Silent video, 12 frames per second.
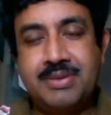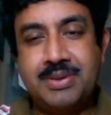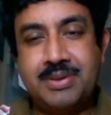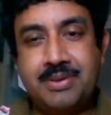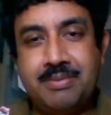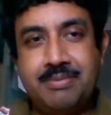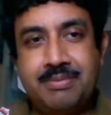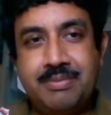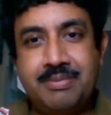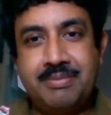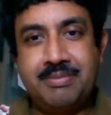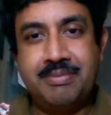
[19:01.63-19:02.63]
So
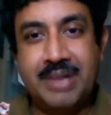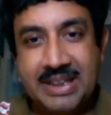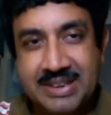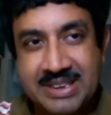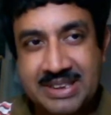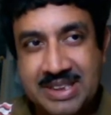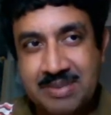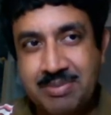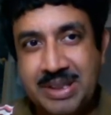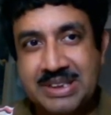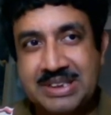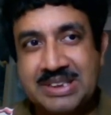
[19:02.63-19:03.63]
brain system
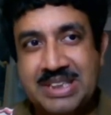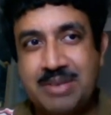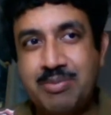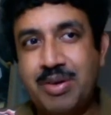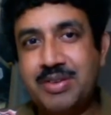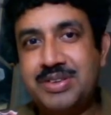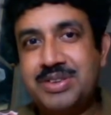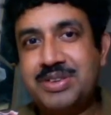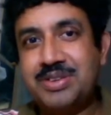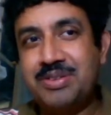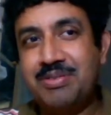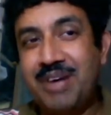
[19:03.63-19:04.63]
means
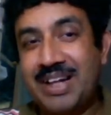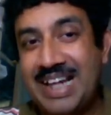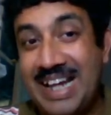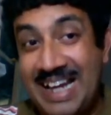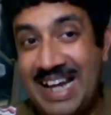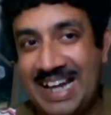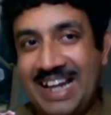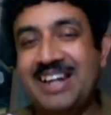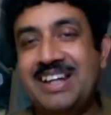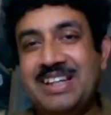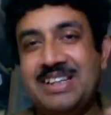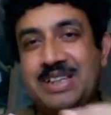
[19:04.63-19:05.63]
10.1A,
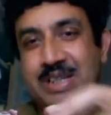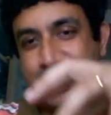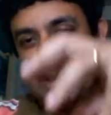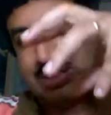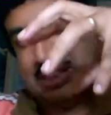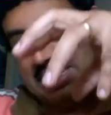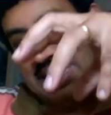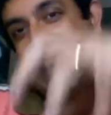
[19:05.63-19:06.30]
the